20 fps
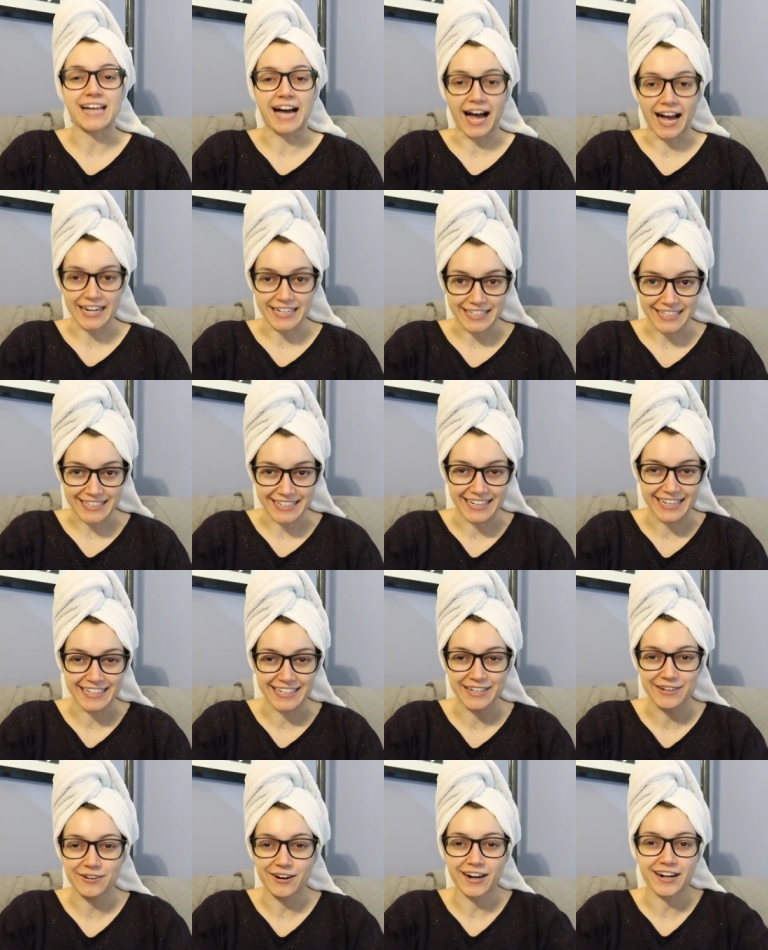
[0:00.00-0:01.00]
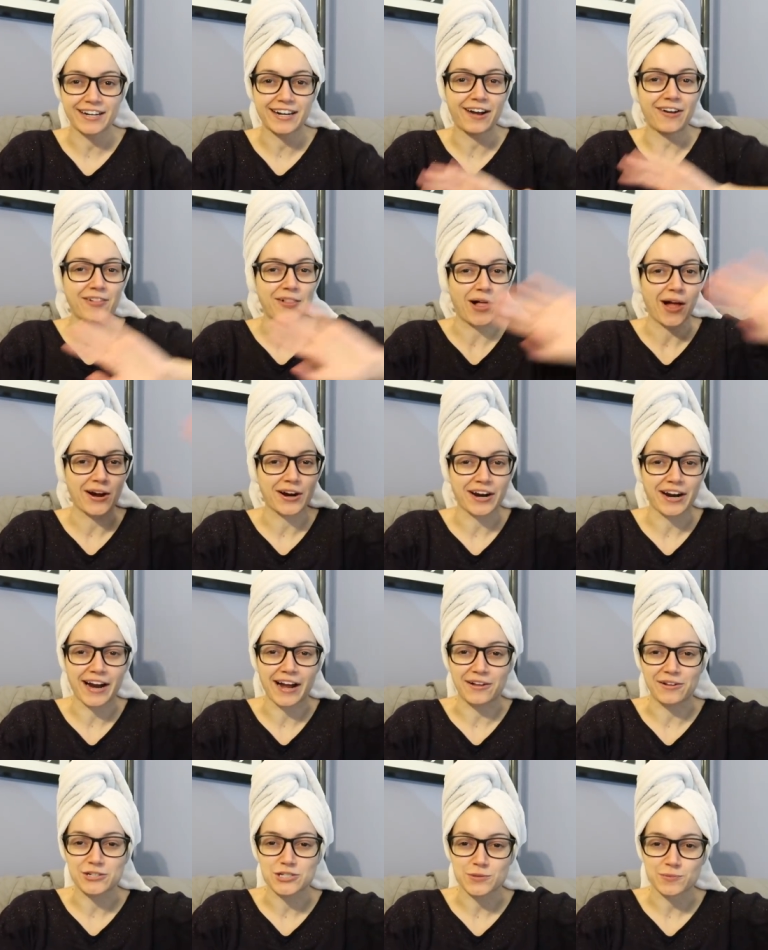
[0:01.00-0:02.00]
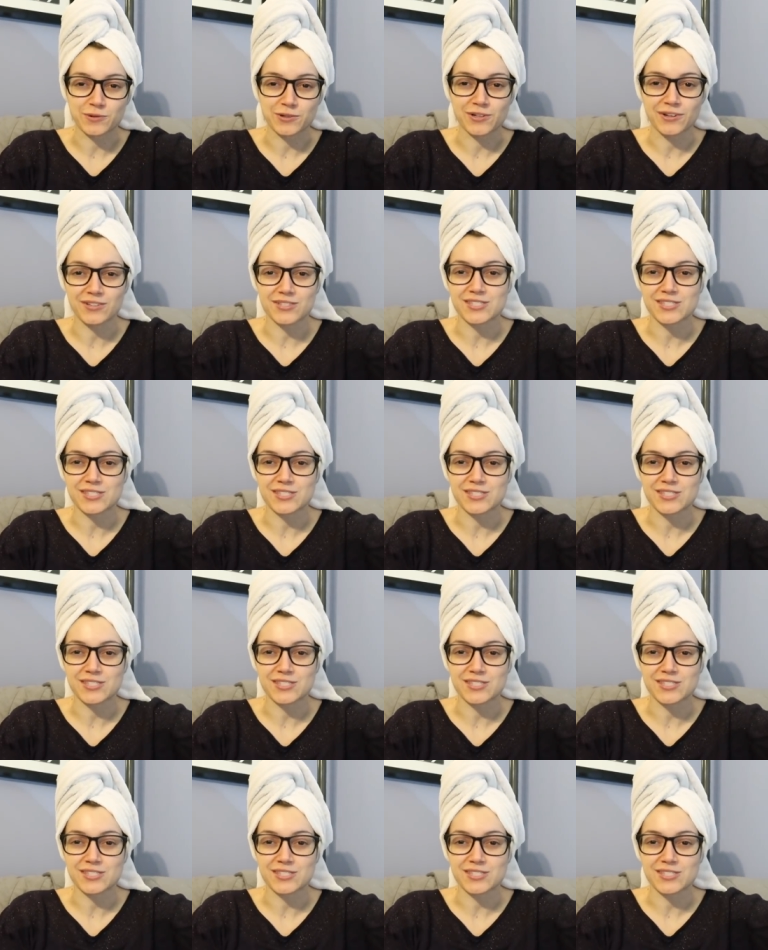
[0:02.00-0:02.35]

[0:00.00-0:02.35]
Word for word: Donnie. You are no longer eligible.